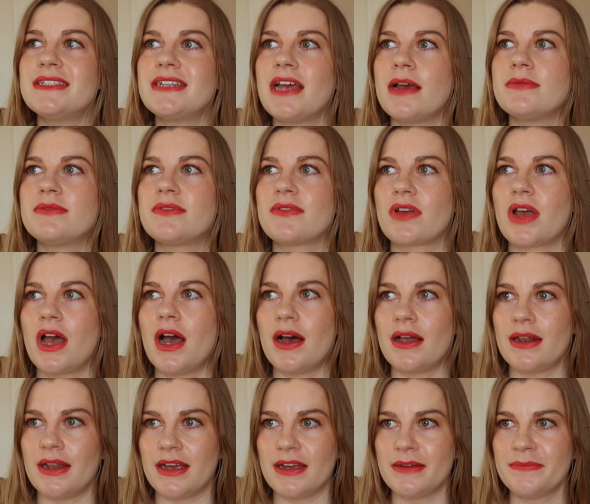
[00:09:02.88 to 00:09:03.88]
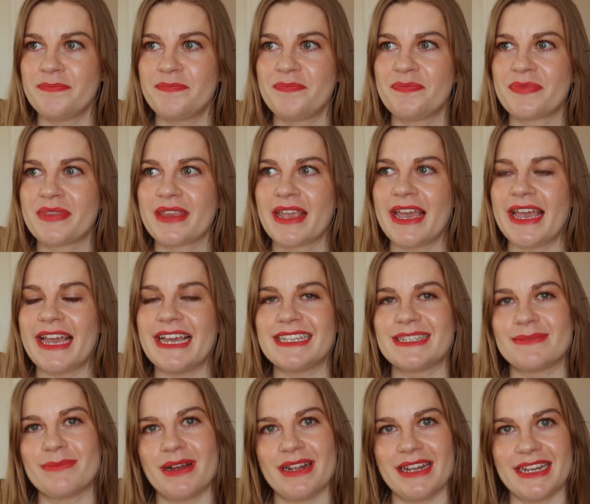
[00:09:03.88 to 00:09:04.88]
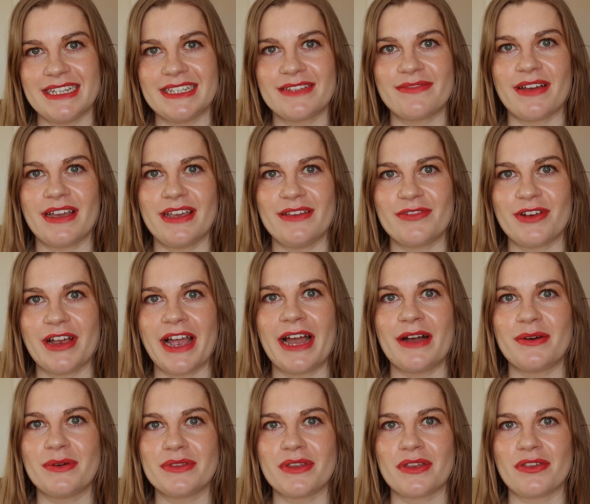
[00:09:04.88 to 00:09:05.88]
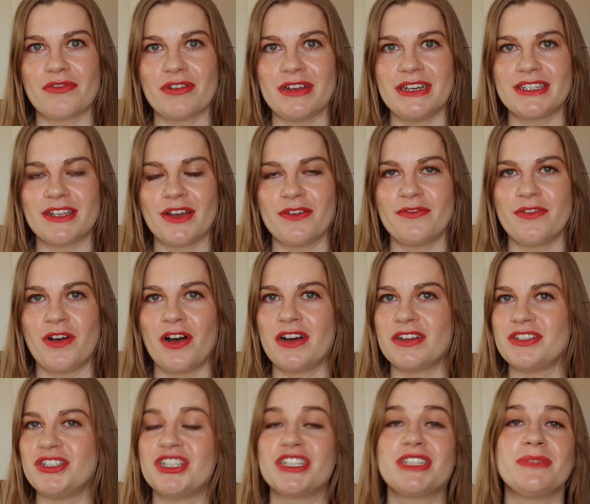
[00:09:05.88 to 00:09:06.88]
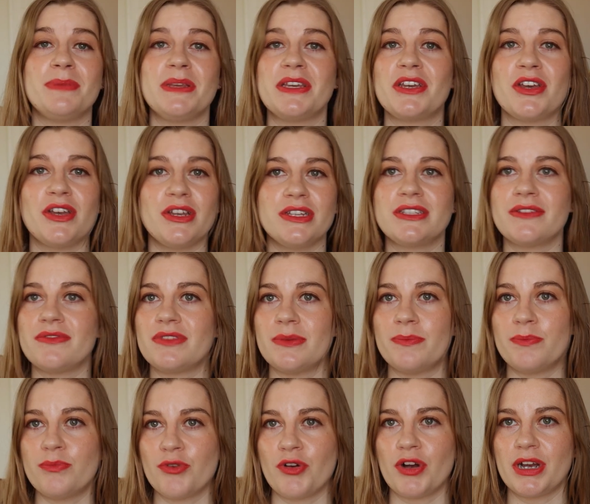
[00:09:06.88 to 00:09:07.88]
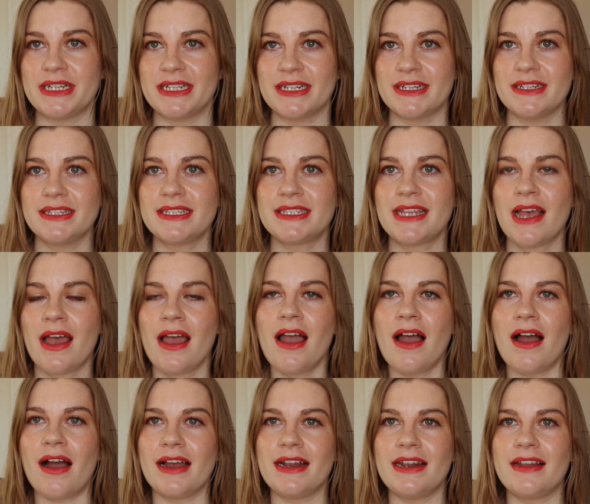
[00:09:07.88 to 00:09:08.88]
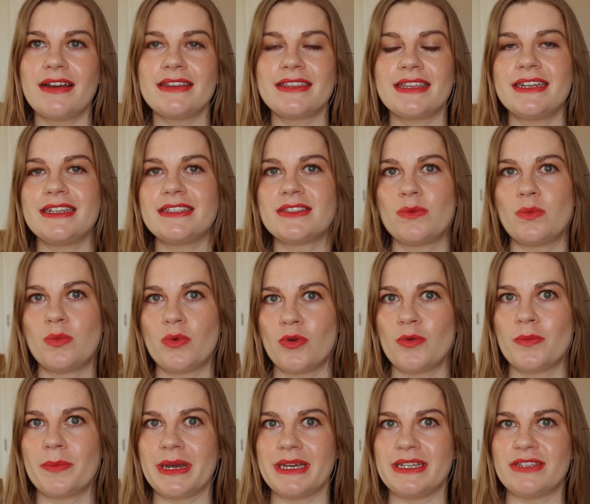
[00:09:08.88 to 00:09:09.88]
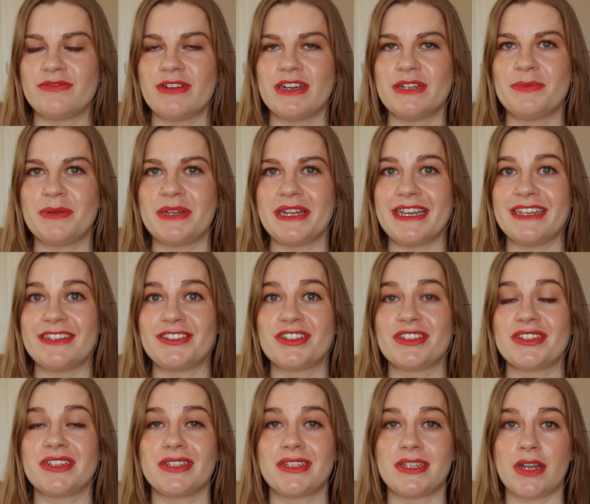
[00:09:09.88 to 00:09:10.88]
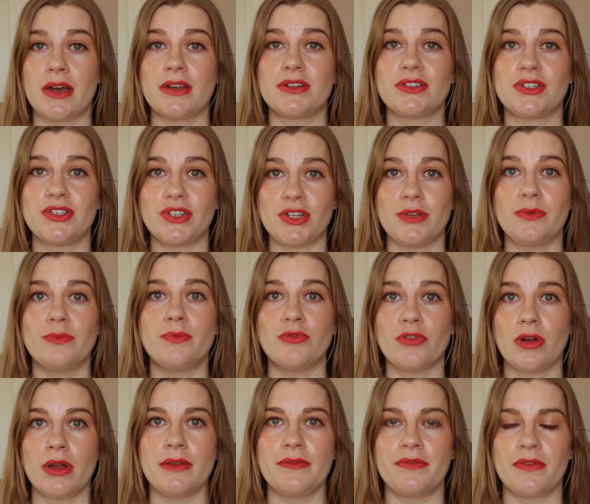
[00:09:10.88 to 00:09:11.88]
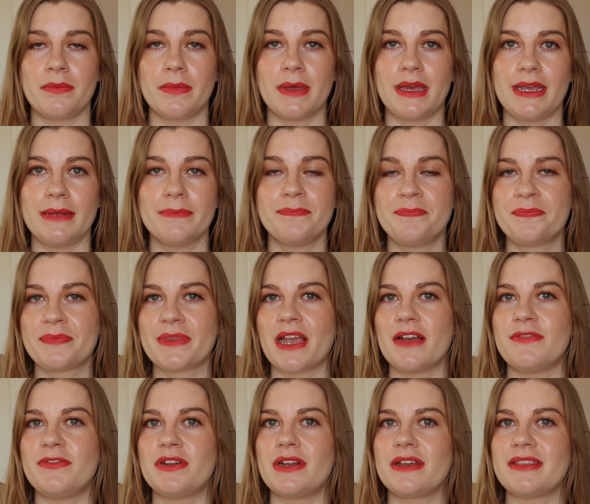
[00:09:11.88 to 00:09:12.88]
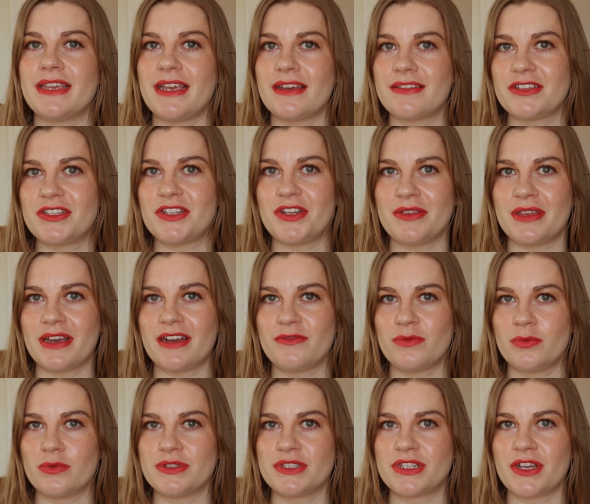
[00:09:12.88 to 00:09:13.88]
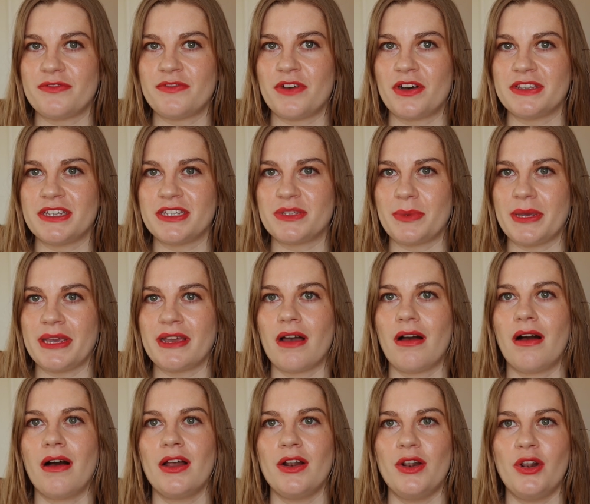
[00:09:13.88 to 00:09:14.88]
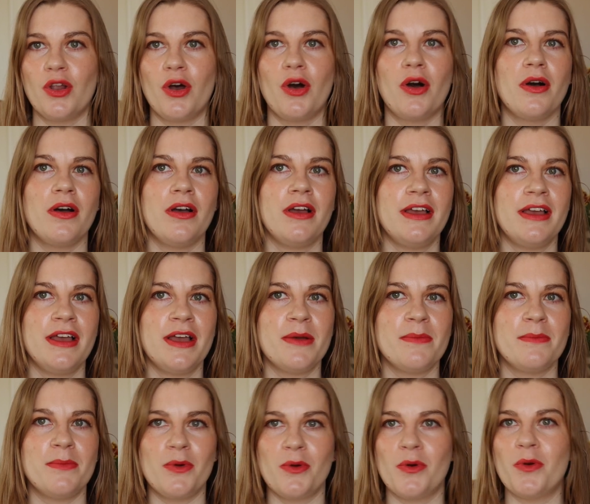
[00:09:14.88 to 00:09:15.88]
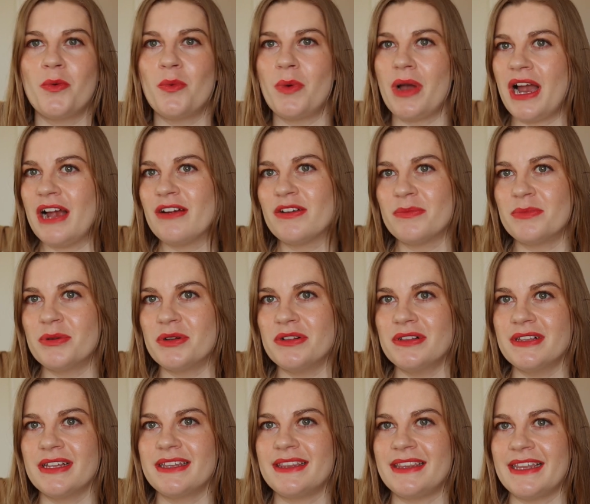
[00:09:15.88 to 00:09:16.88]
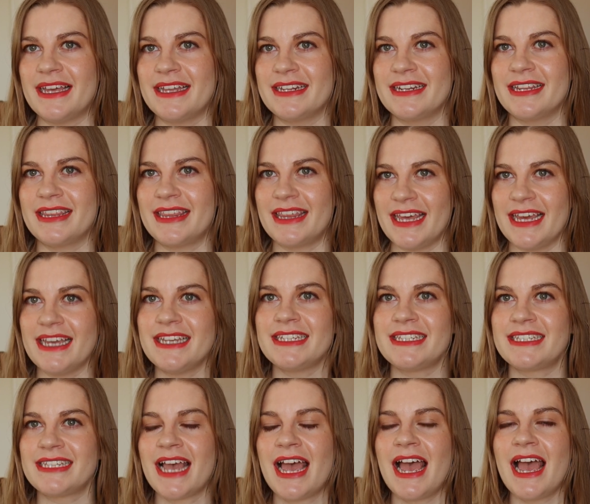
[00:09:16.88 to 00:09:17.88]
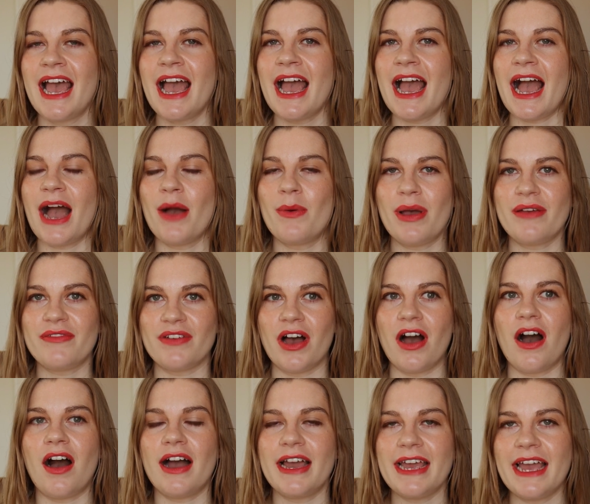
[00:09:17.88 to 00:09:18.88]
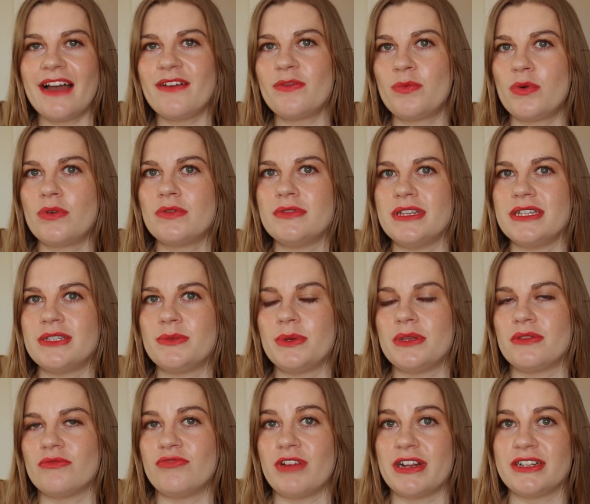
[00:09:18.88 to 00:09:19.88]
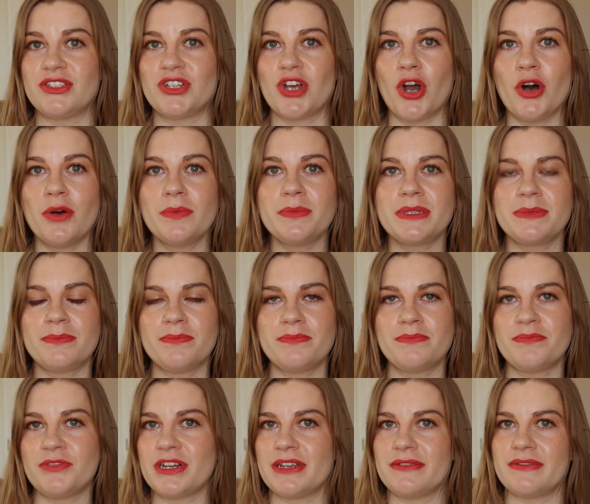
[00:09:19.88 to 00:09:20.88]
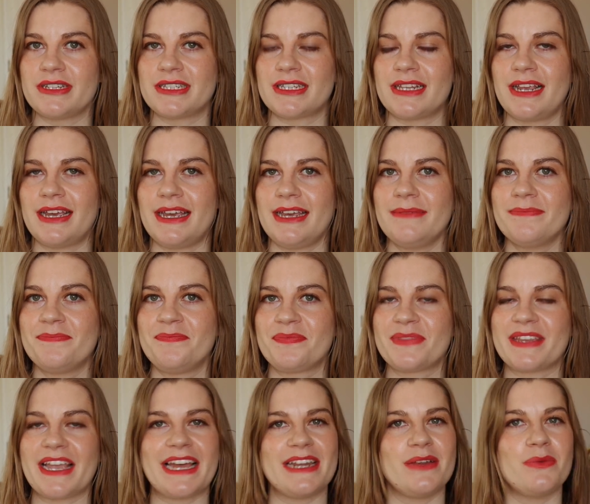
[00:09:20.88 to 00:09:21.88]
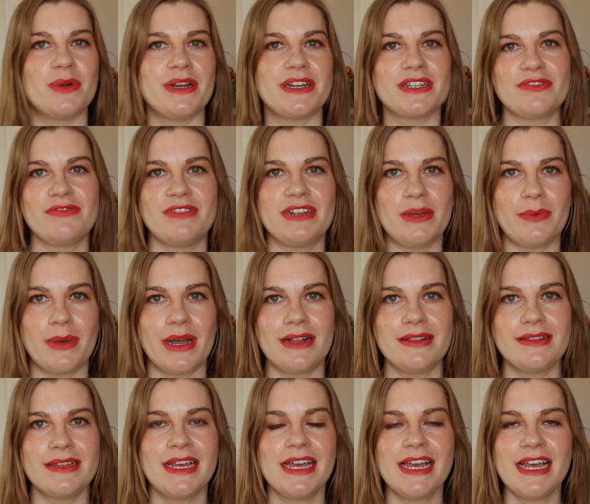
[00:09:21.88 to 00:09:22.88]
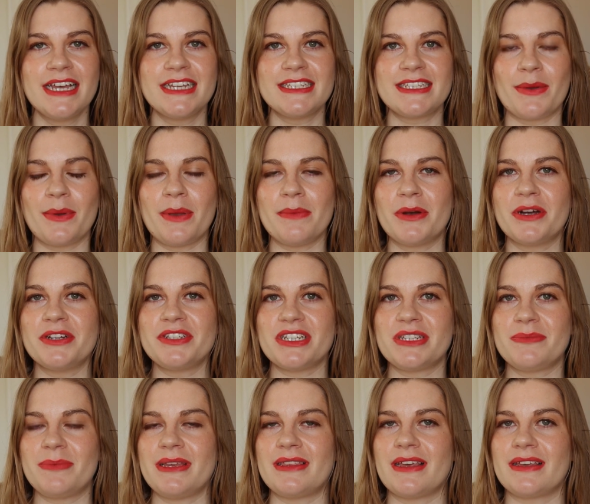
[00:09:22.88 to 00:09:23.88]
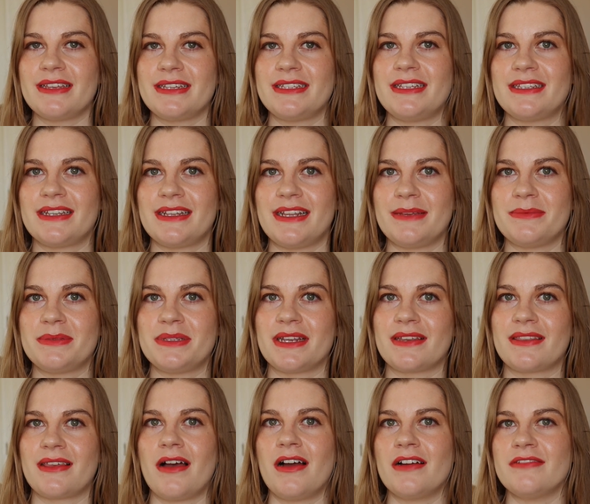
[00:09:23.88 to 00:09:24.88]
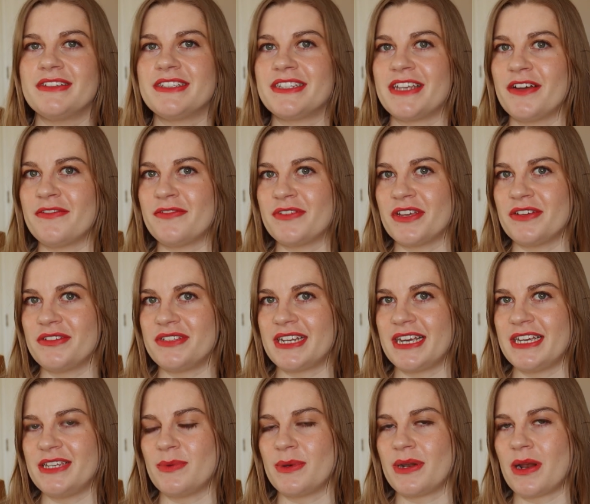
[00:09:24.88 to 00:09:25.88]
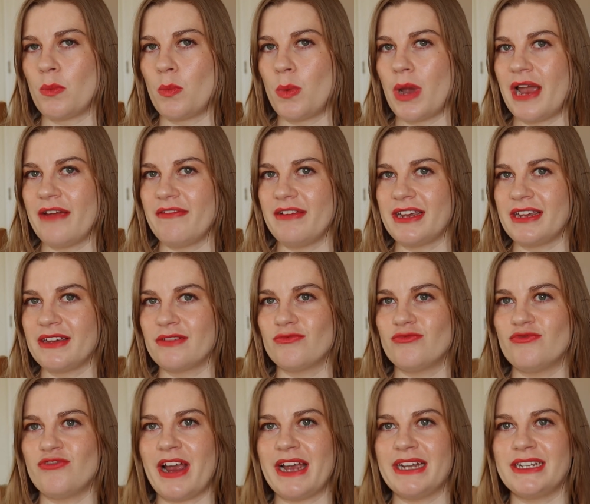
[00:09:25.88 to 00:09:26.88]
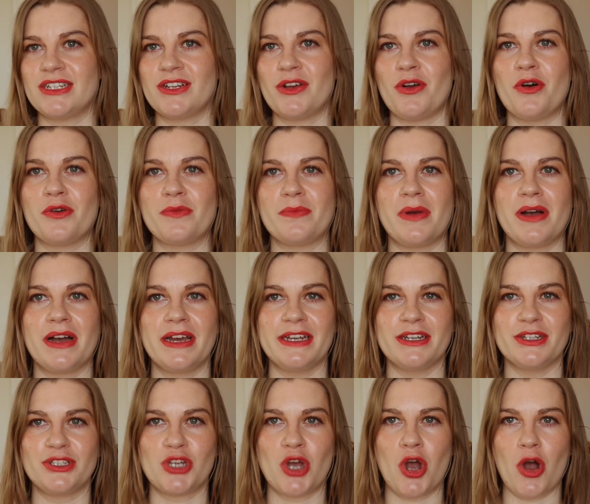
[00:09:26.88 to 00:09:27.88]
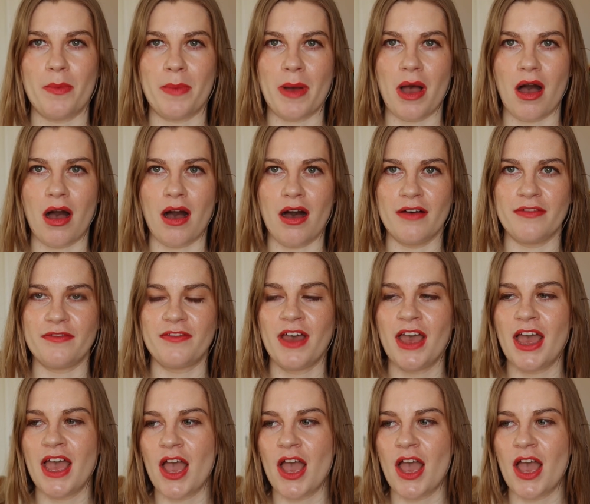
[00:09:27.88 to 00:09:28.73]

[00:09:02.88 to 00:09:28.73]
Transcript: in terms of colour, it's my least favourite out of the three so far just because of the brightness. I like that it's a warm base red but it is just a touch too bright for me. I feel like the other two that I've worn so far this week are a lot more wearable than this. However, I have worn this with red tops previously and it works really well. So it might just be that this is a lipstick that I reserve for those days when I'm wearing red on my top half.